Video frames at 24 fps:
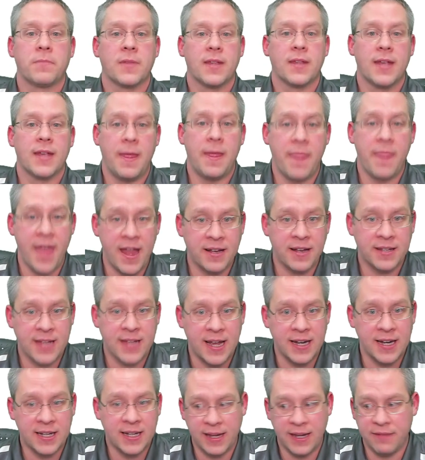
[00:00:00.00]
And that kind
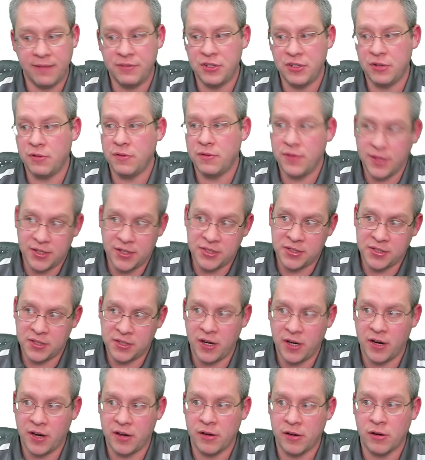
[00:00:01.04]
of gives you this
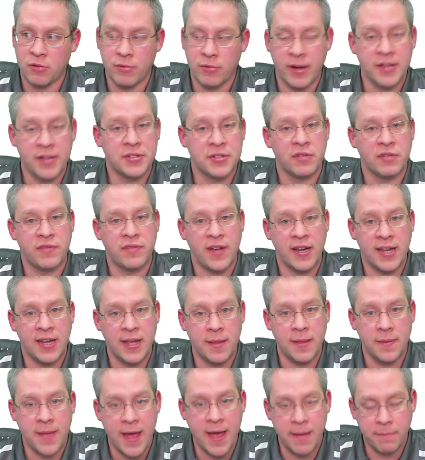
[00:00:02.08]
scenario, right? So if I
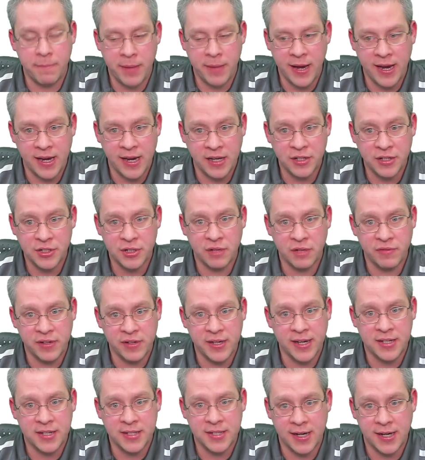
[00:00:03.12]
hit that page of
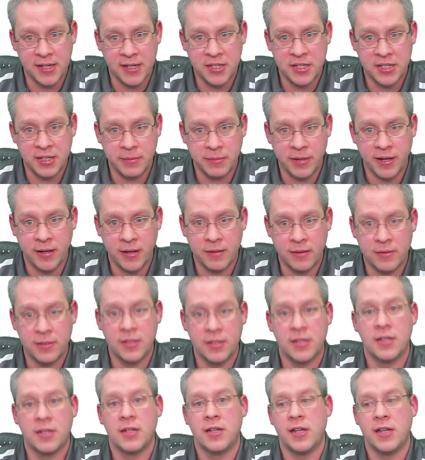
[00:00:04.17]
index.html,
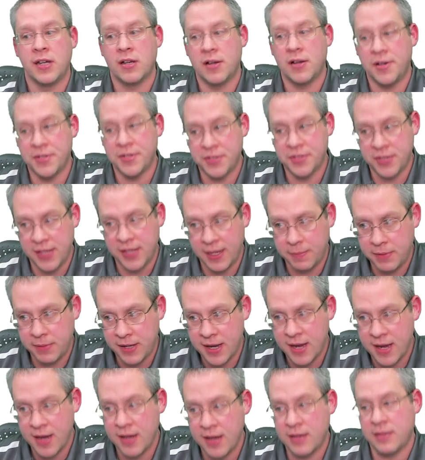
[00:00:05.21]
it calls the
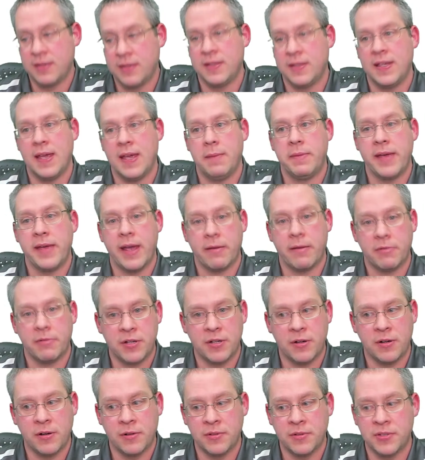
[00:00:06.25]
API
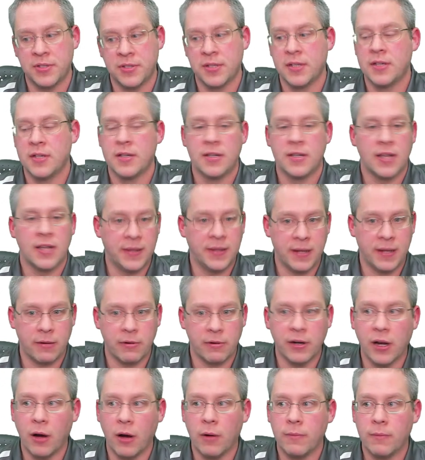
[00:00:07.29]
returns, and there we
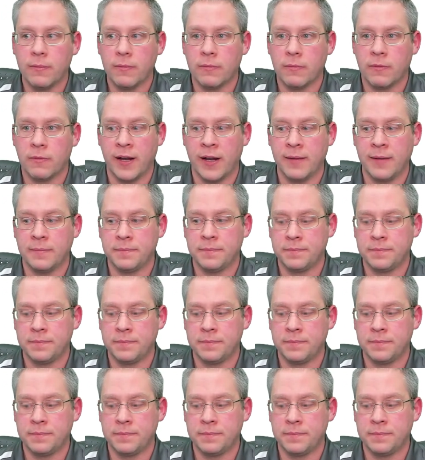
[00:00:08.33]
go, right?